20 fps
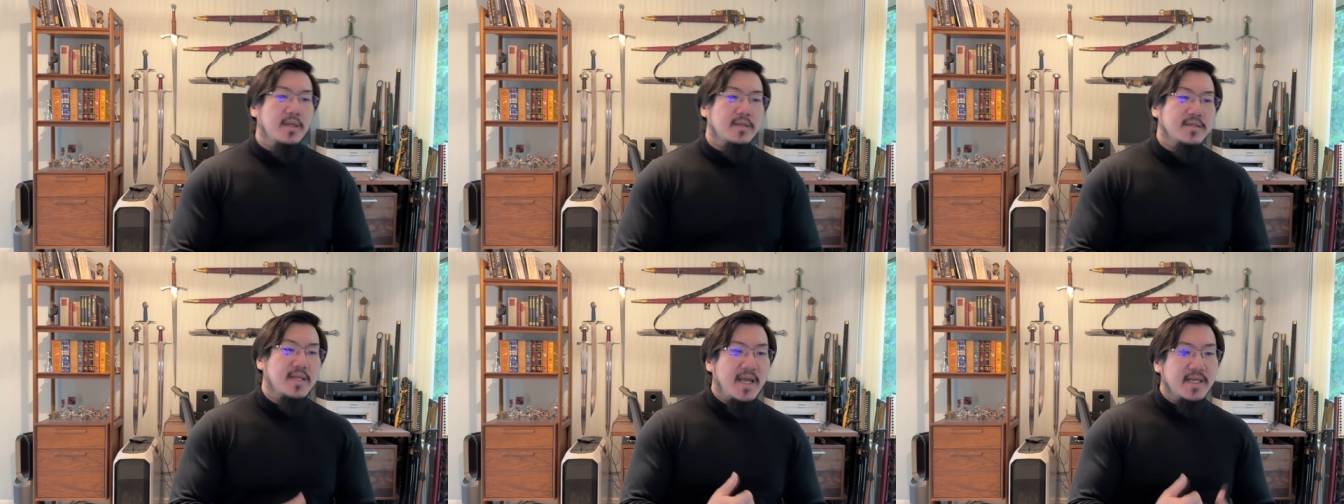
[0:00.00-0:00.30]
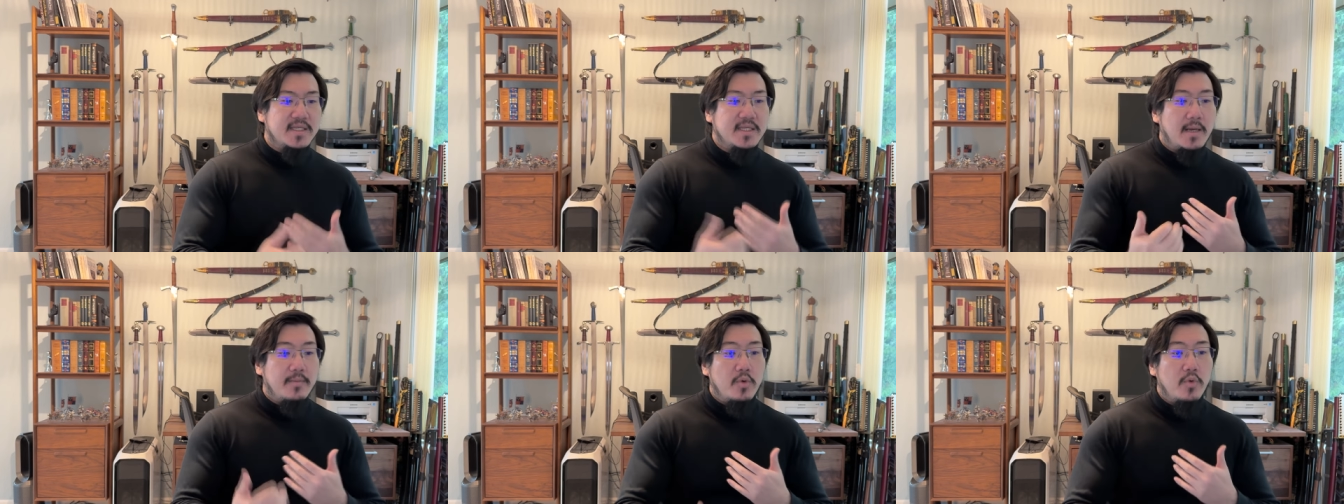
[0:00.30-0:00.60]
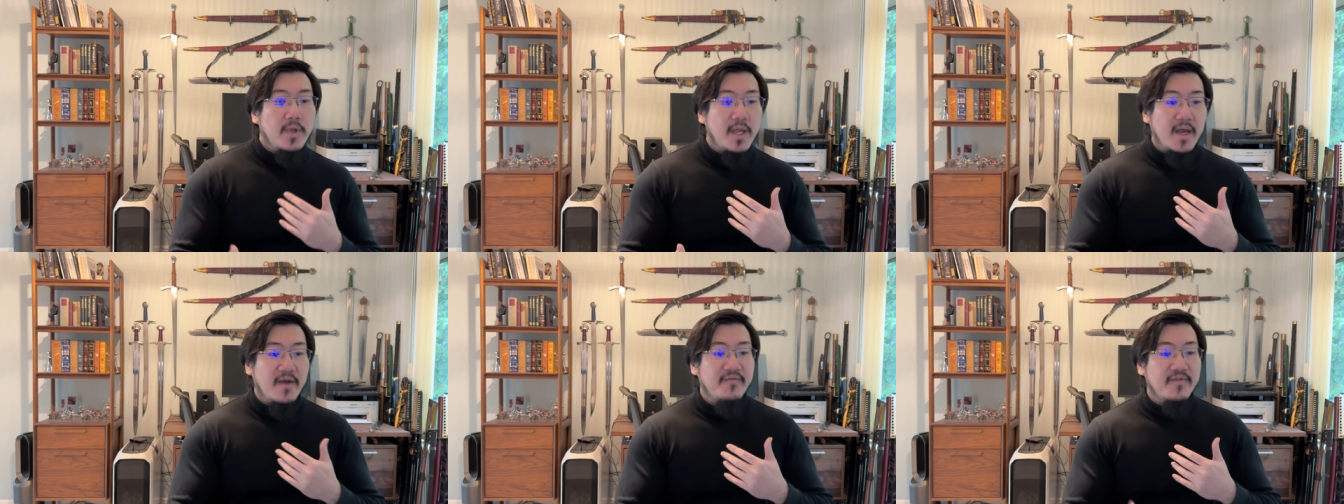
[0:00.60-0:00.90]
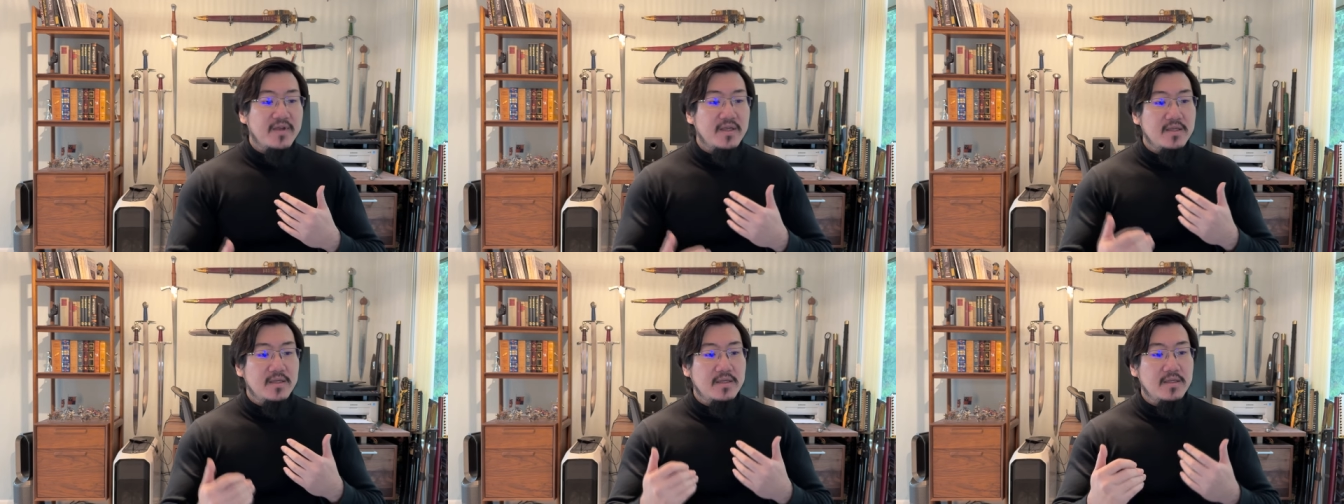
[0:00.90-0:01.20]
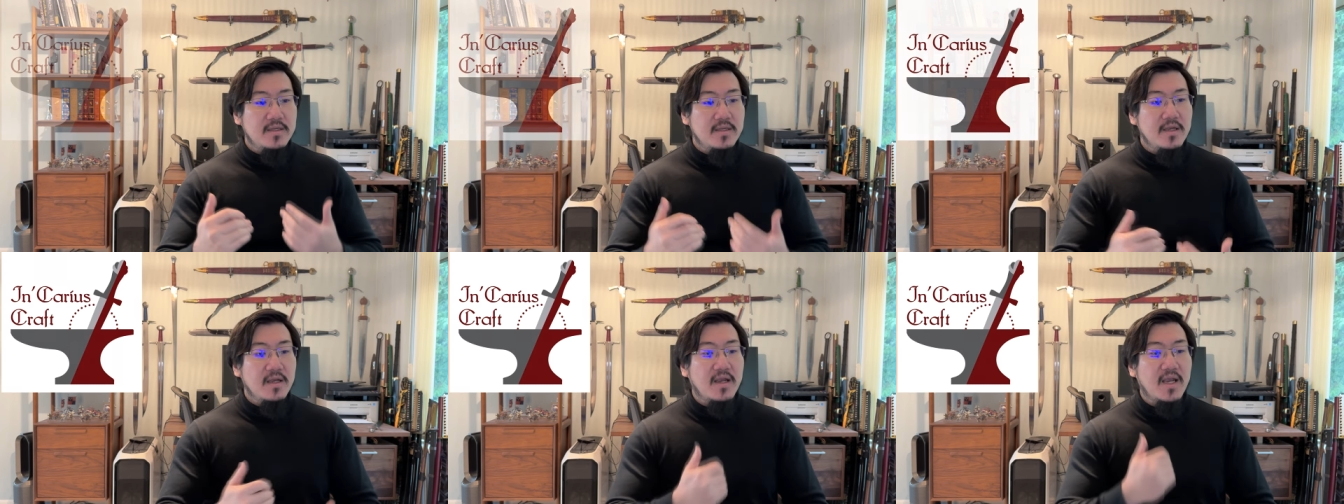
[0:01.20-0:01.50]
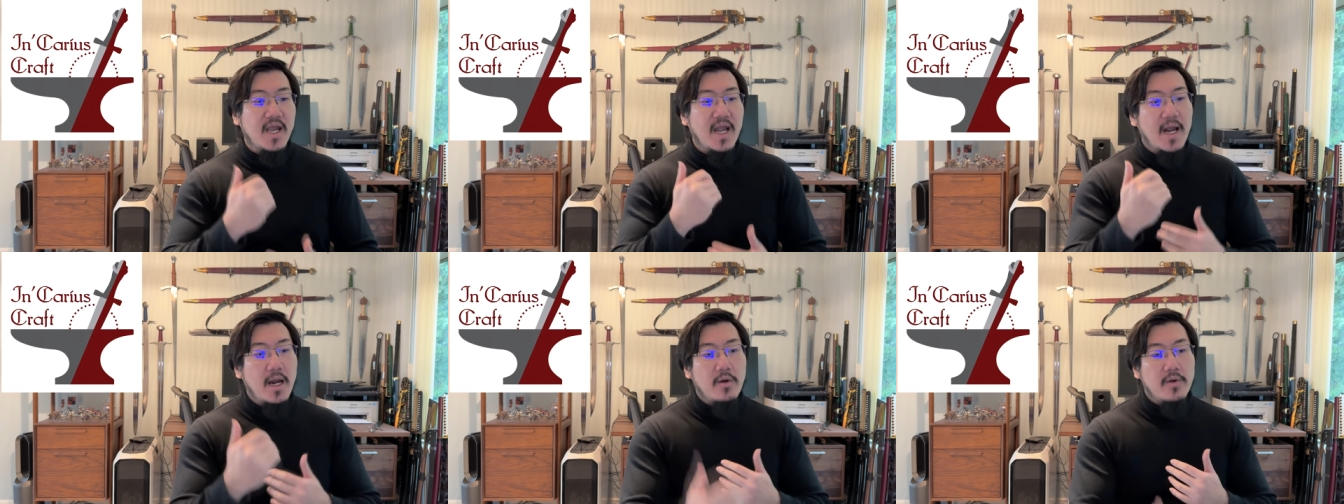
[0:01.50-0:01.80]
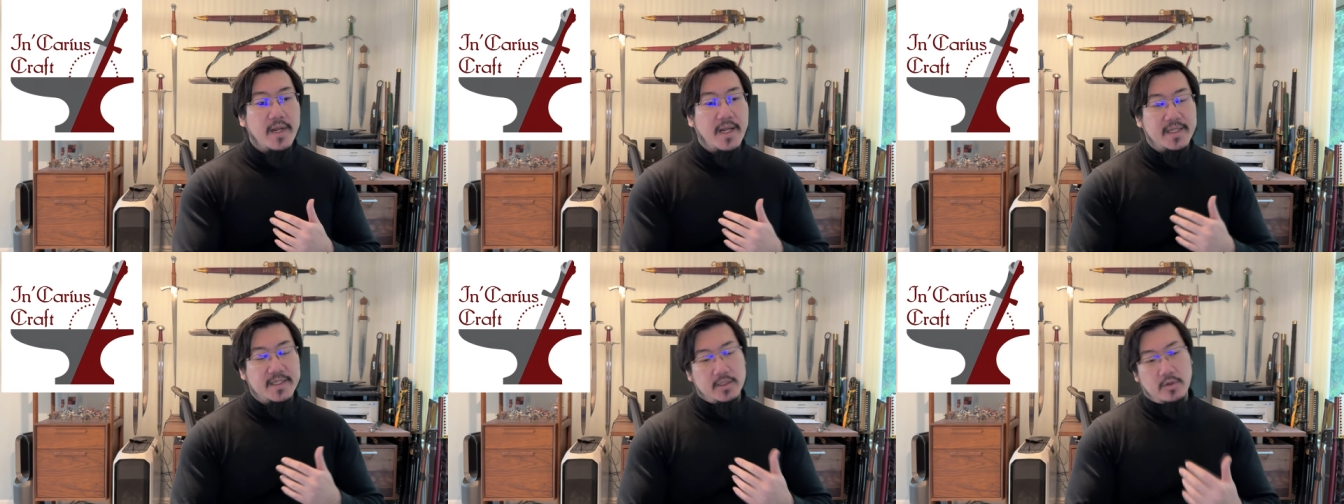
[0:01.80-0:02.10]
Next up, we have
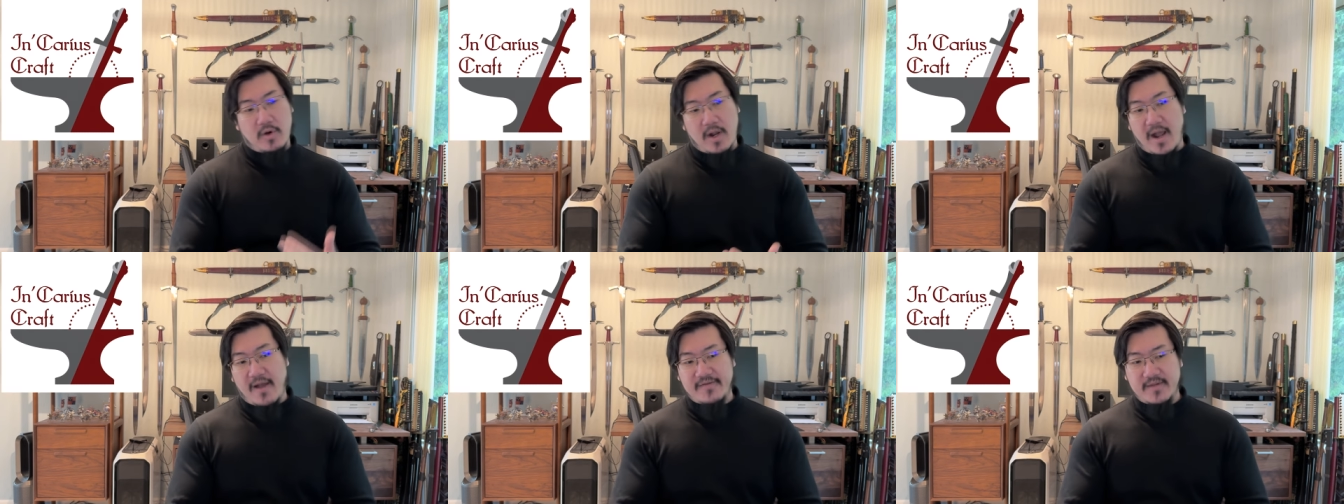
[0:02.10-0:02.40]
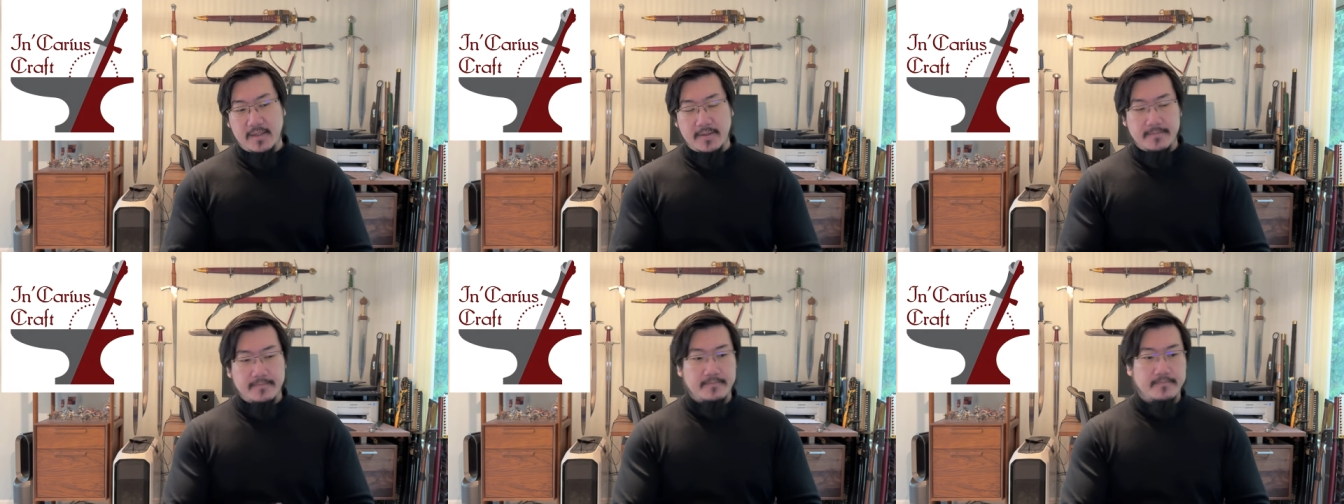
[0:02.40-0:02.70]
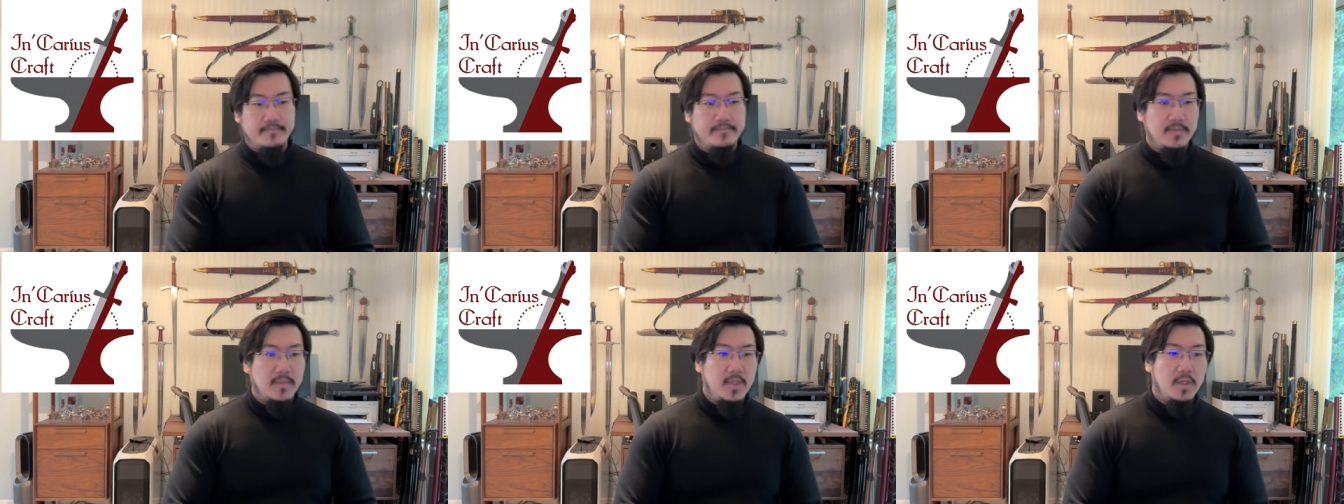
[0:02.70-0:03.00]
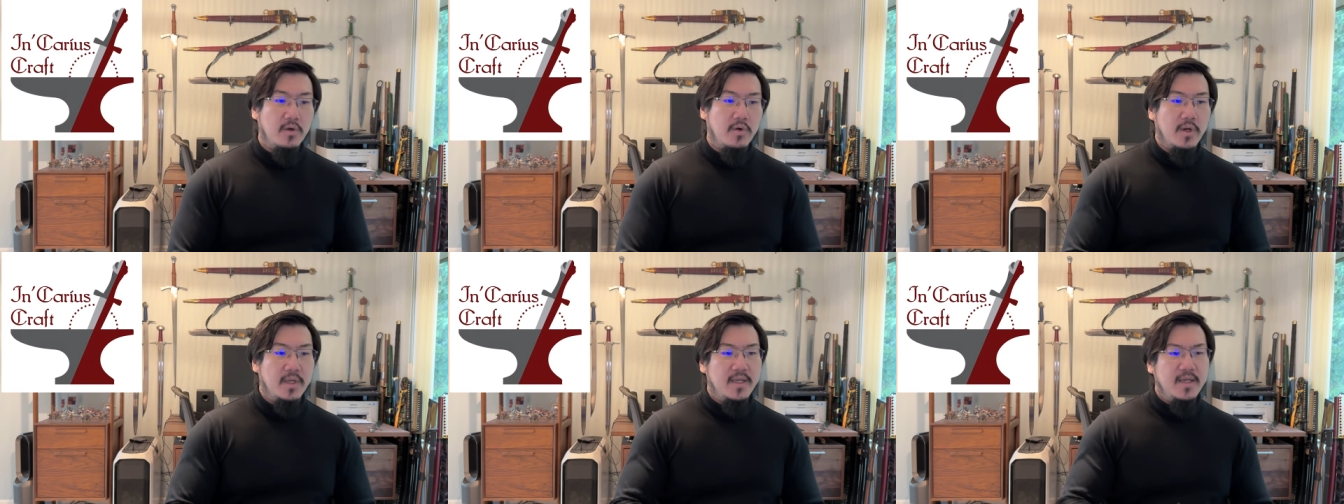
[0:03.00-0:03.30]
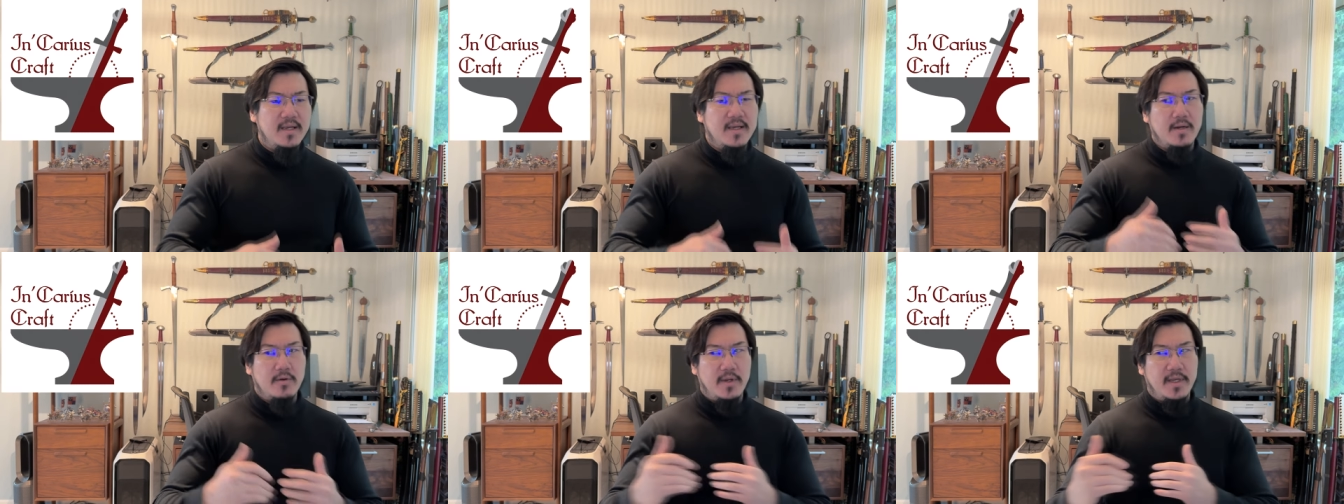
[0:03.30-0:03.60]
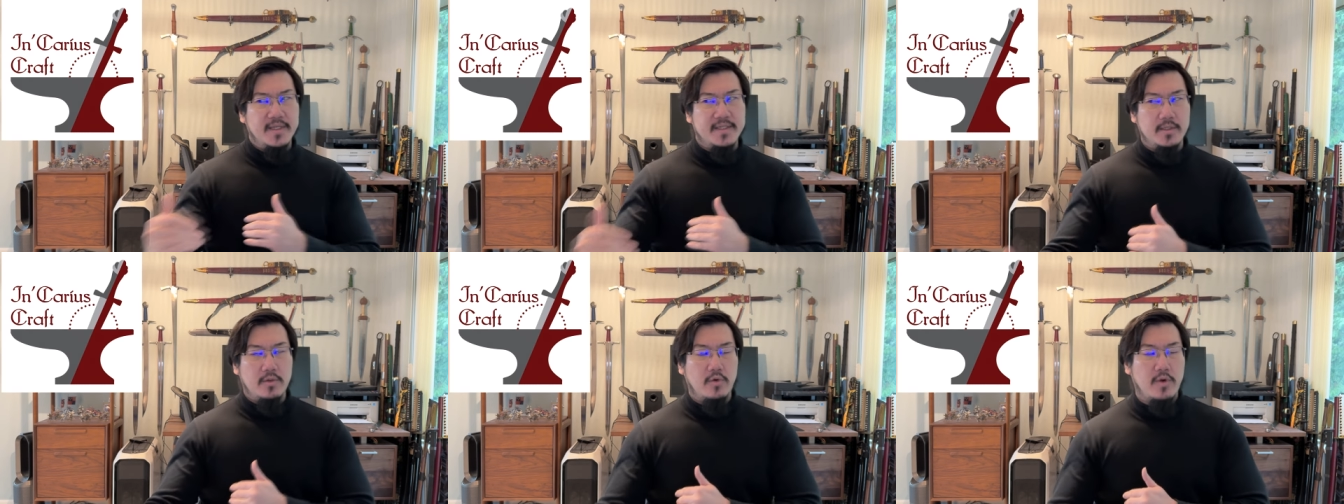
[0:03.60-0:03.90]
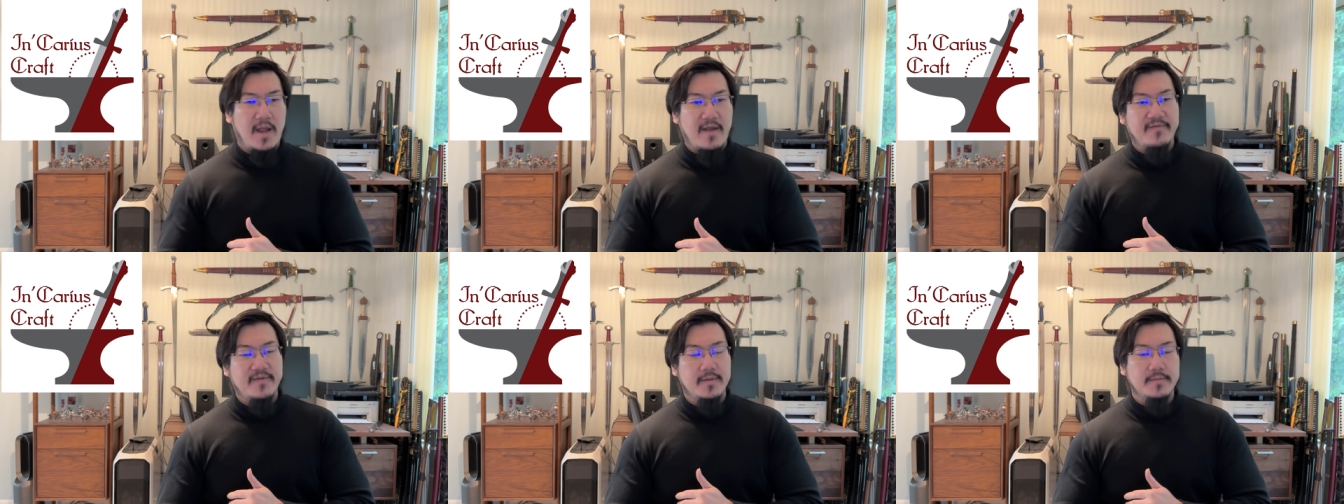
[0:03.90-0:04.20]
In'Carius Craft or In'Carius
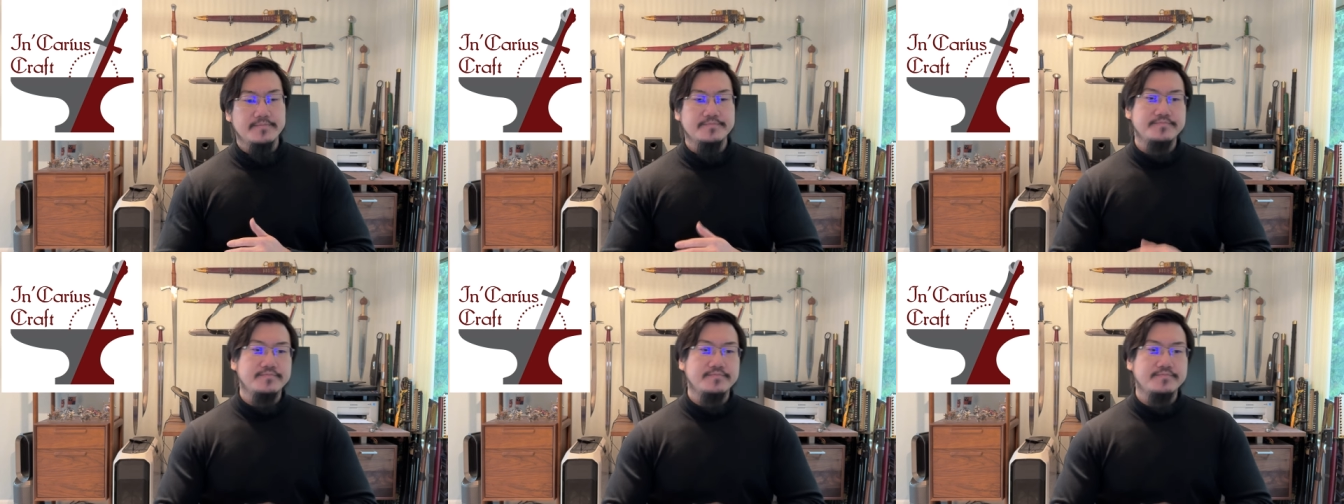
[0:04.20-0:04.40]
Craft.